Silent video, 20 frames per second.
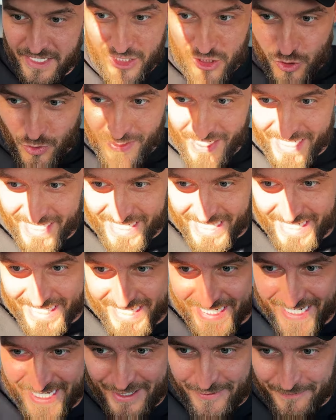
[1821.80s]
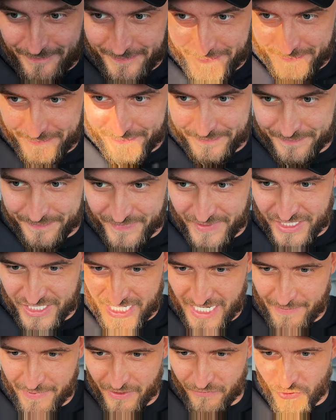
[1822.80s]
the trade idea is
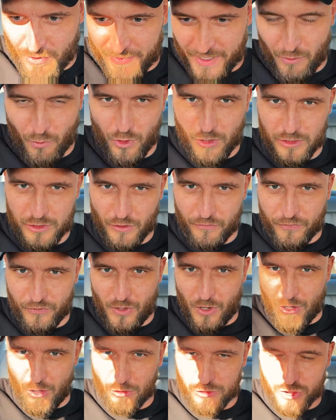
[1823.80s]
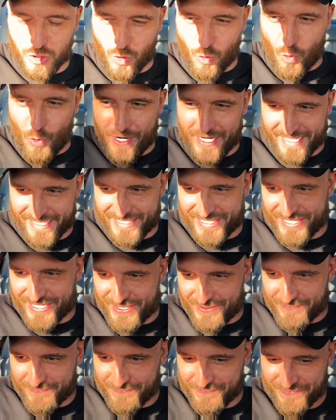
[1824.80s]
coming from the world of
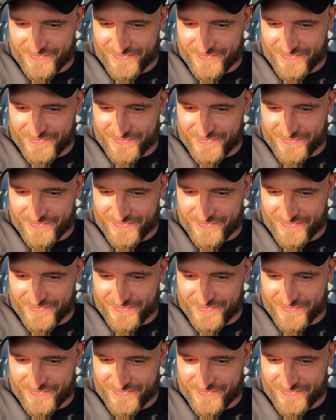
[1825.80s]
altcoins.